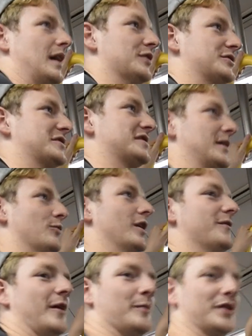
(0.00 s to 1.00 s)
I was just like,
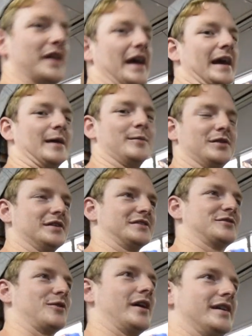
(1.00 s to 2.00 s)
what if I'm on the
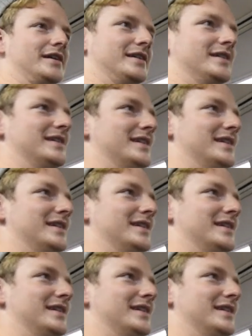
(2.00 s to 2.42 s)
ambulance, right?